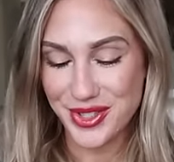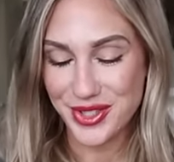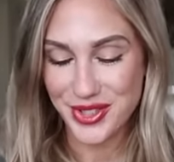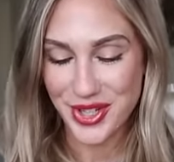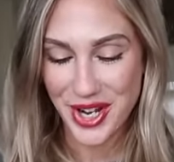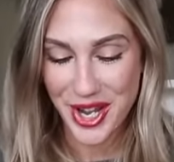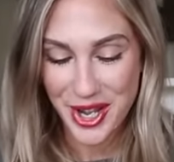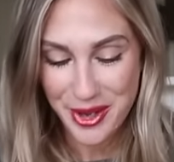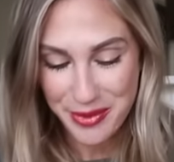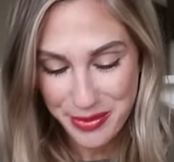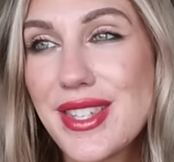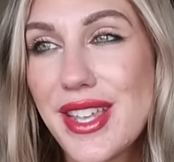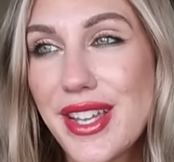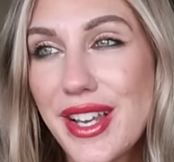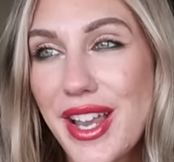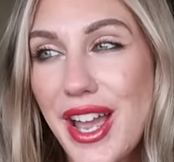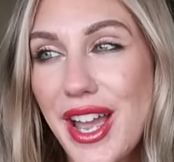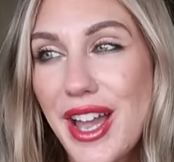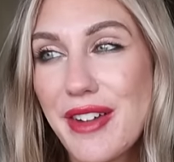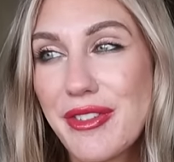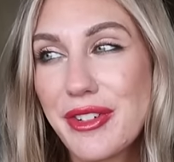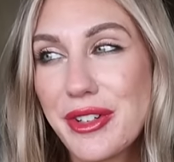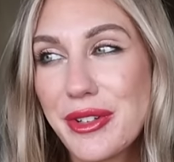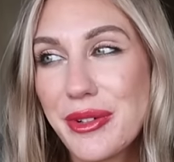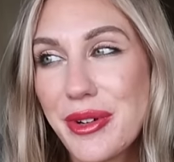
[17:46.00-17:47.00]
stuff. It's like
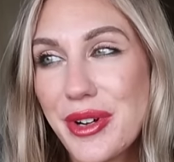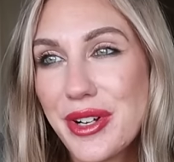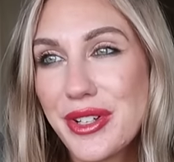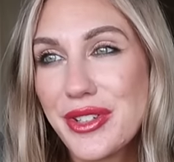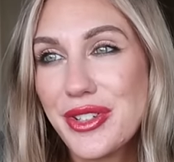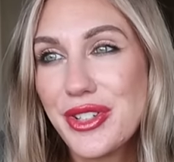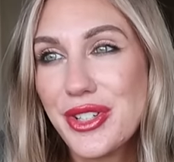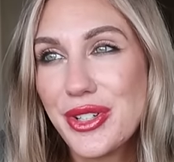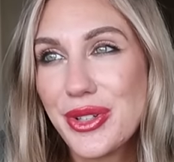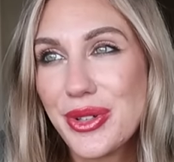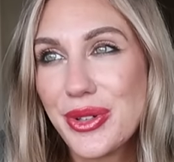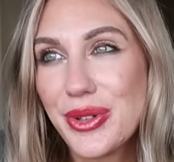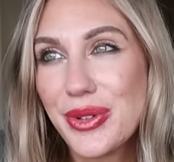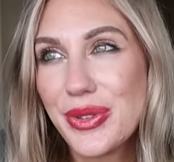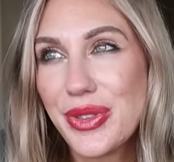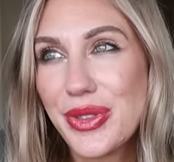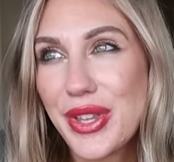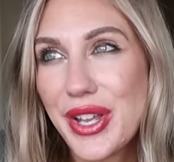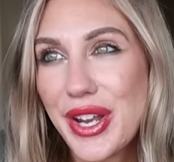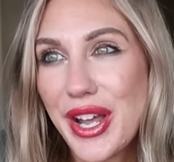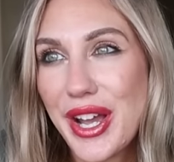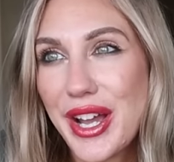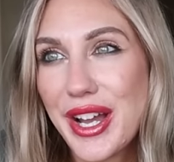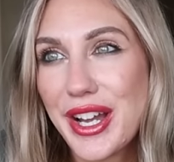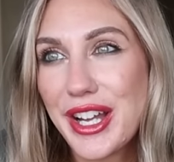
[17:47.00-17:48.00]
everyone knew
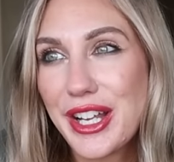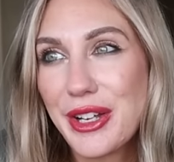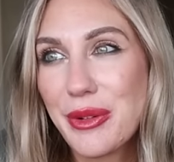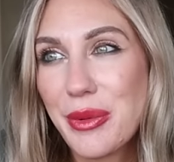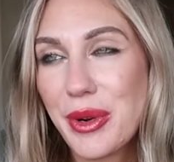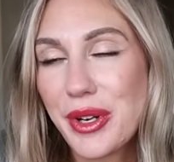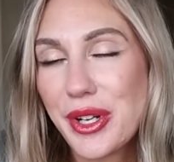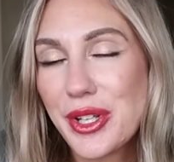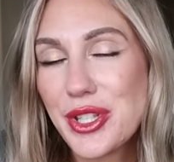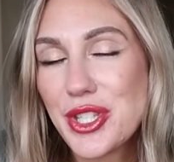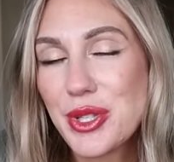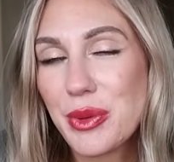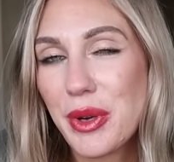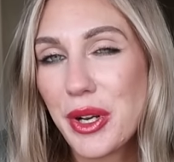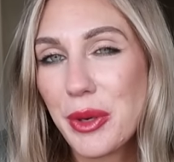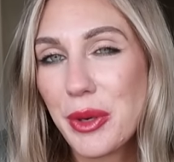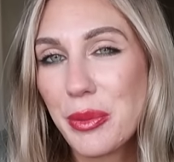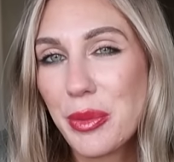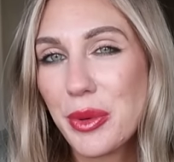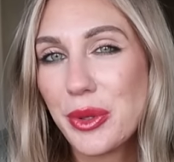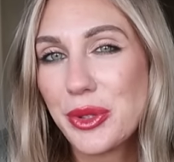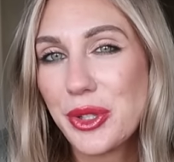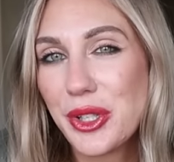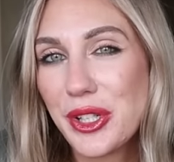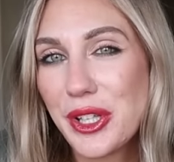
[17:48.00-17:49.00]
that I wanted to wear
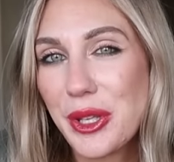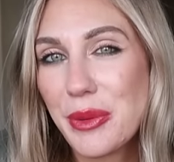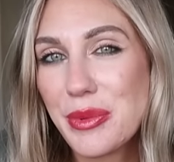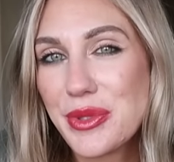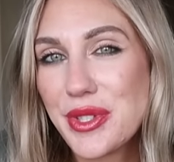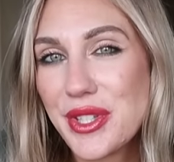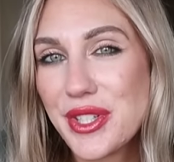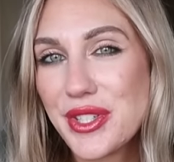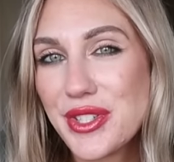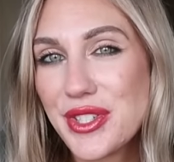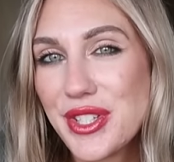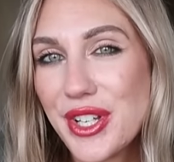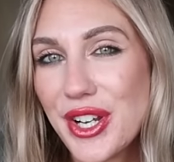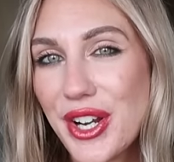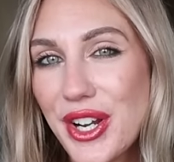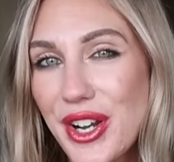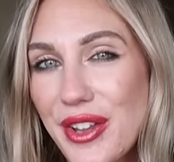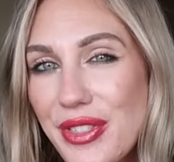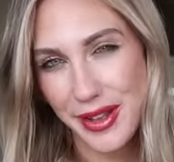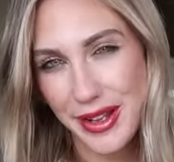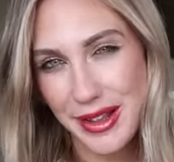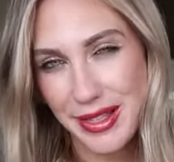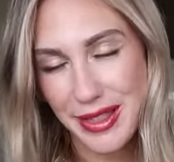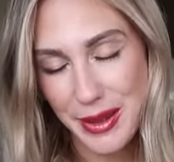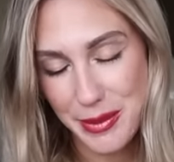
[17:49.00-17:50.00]
bolder lips this year.
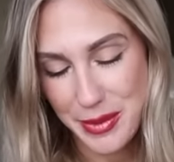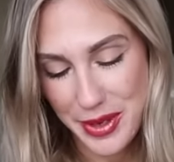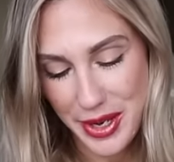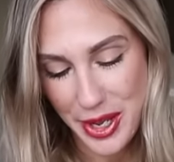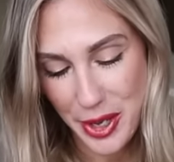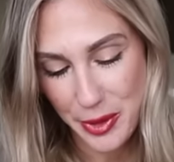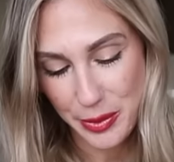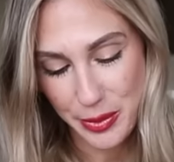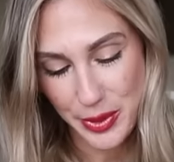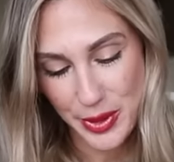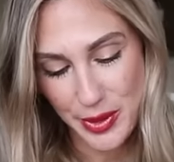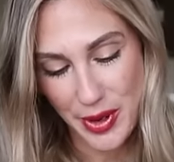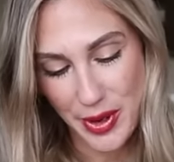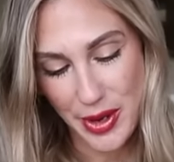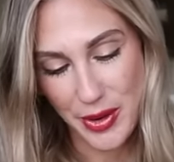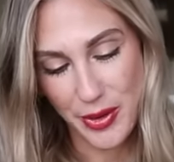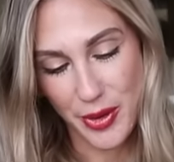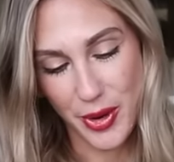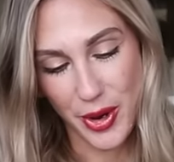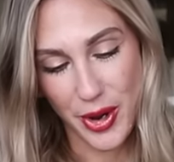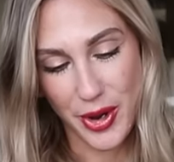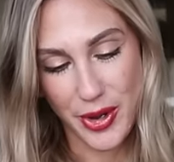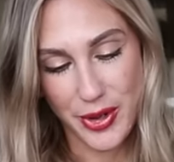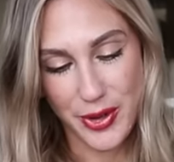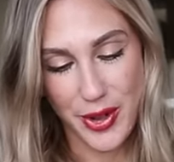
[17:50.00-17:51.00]
Like, let me help you out,
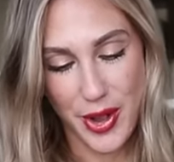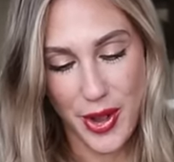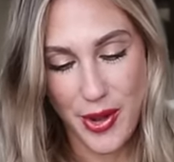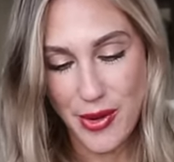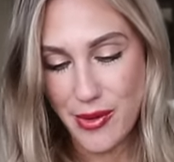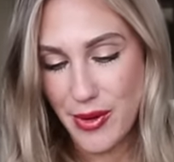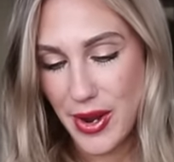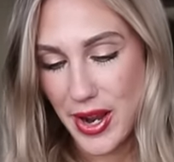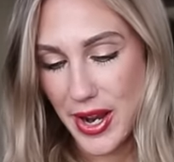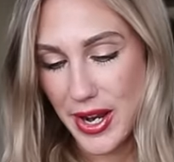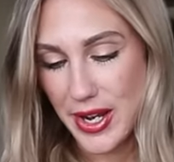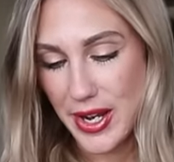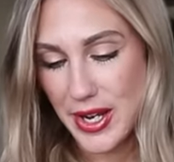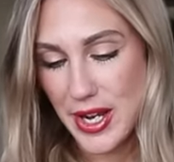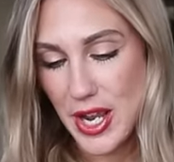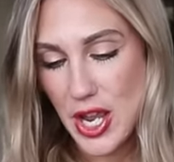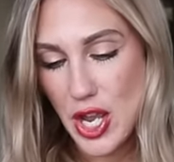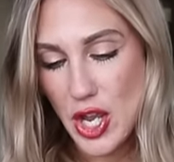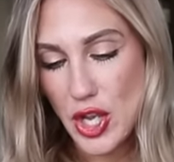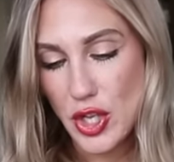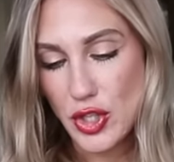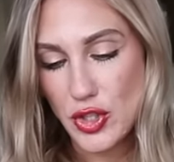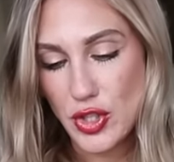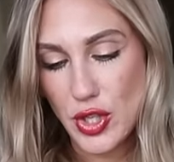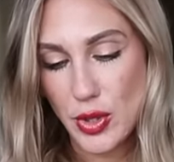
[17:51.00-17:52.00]
girl. Okay.
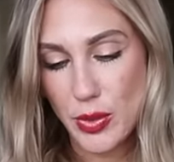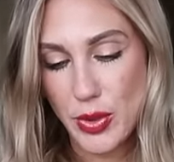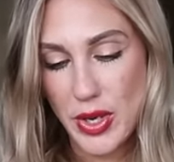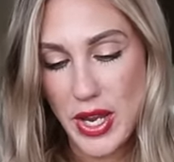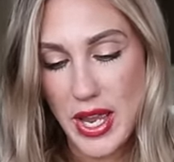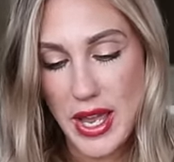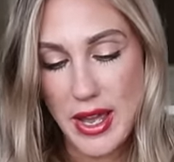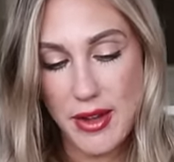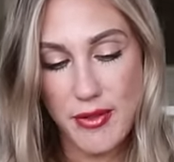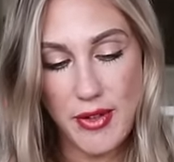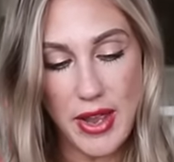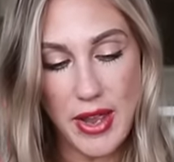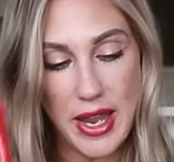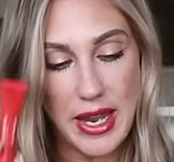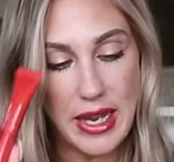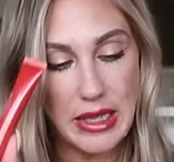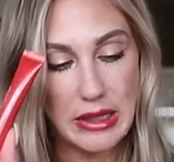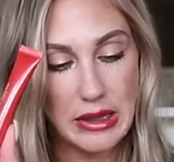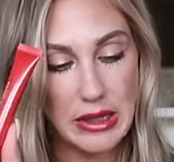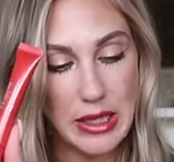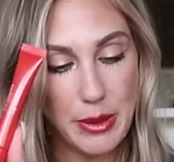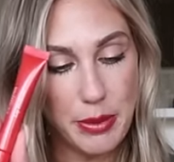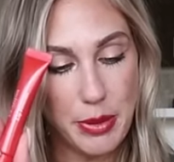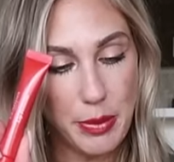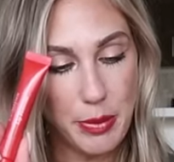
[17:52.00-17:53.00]
So we have
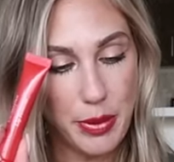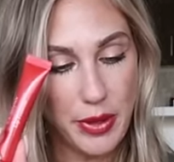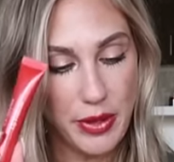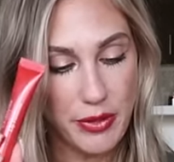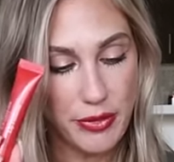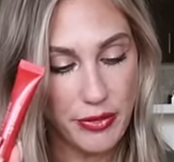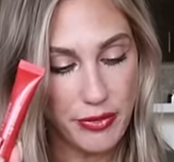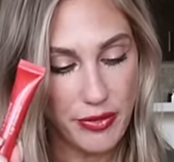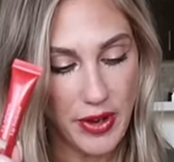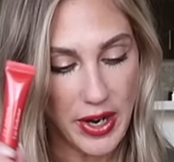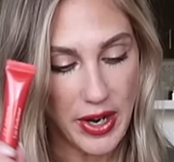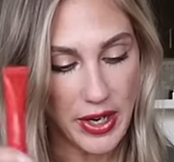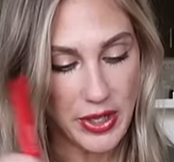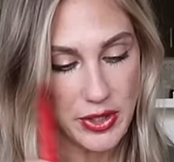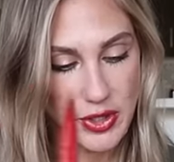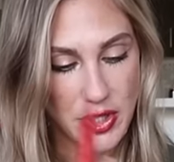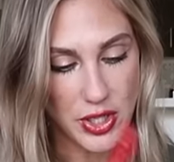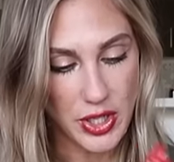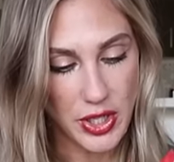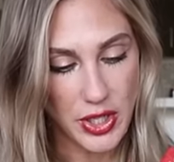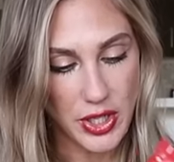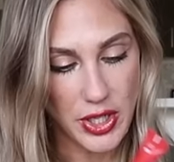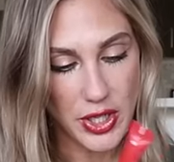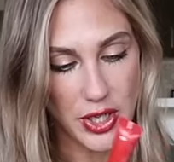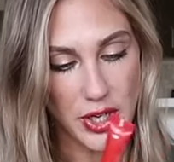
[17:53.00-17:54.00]
a lip
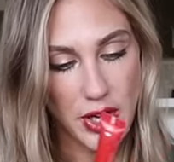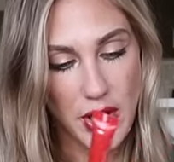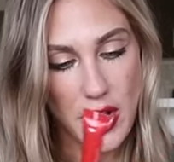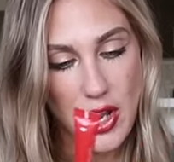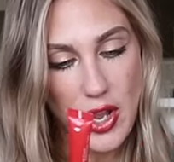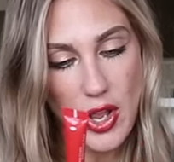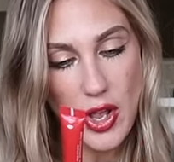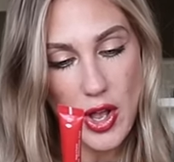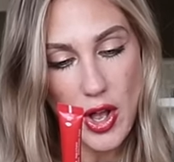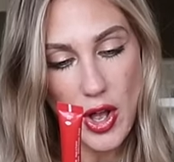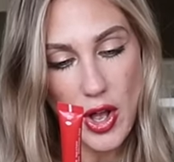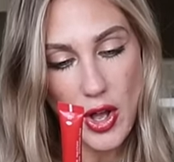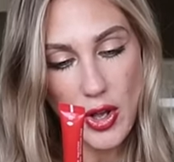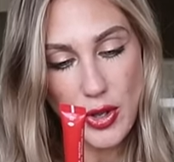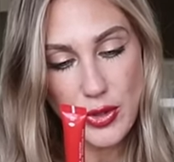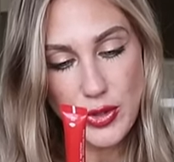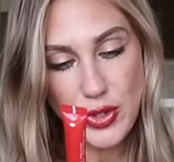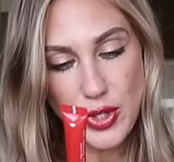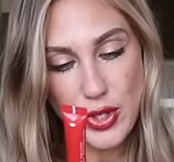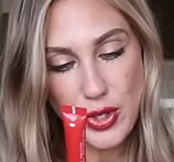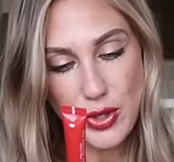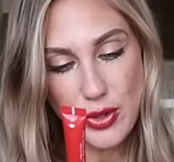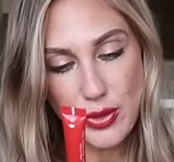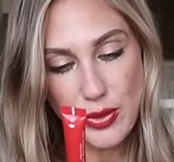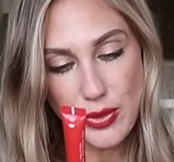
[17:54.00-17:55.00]
perfector.
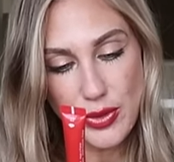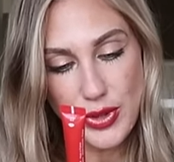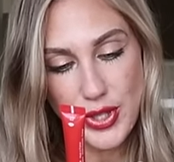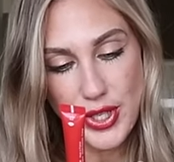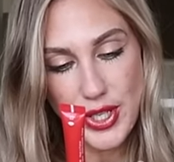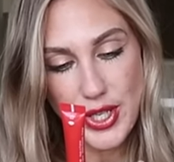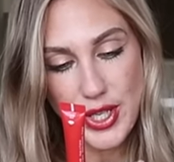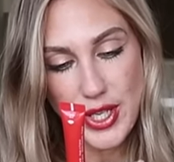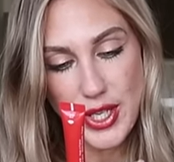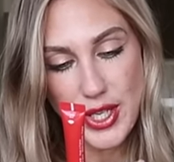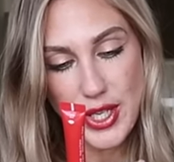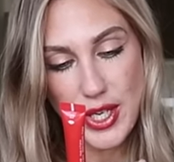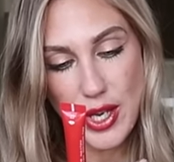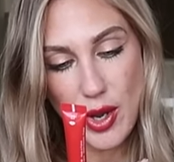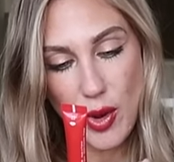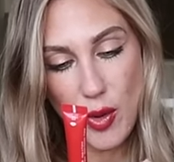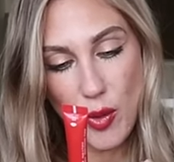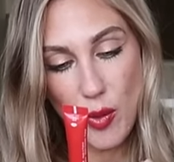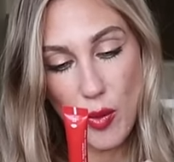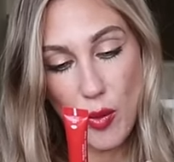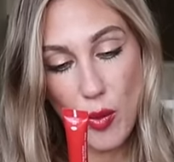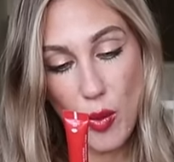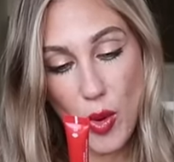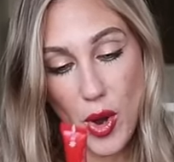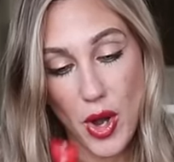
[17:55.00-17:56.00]
Also
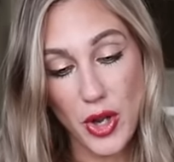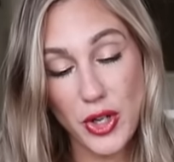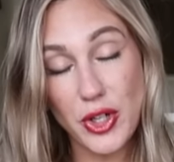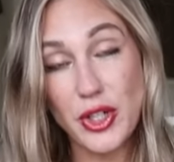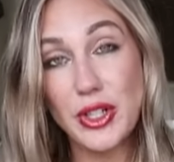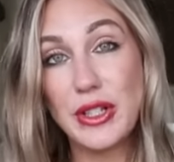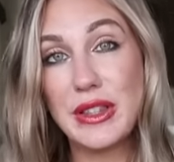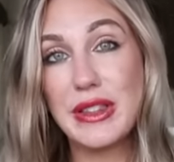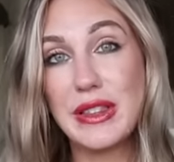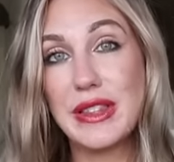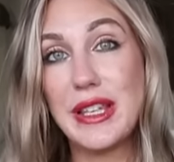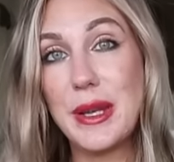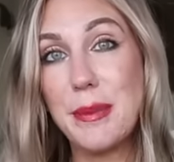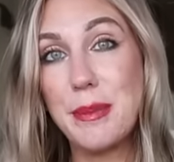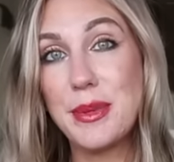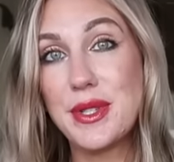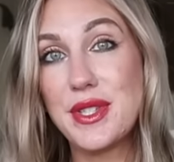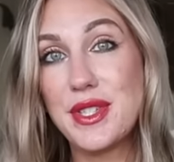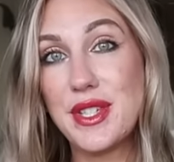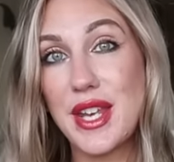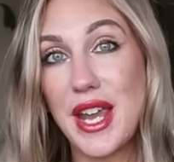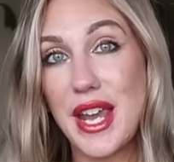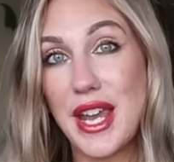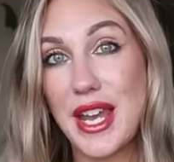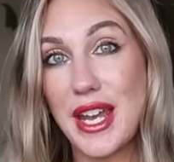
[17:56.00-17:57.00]
the water lip
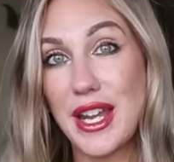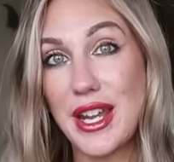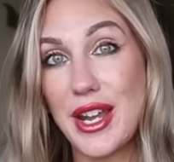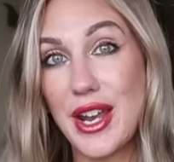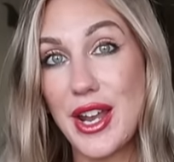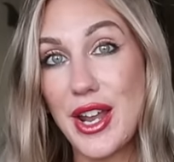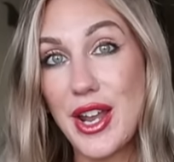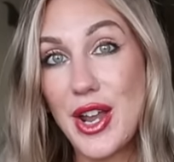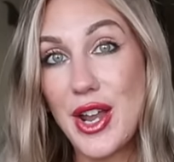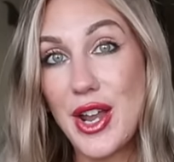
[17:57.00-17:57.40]
stain.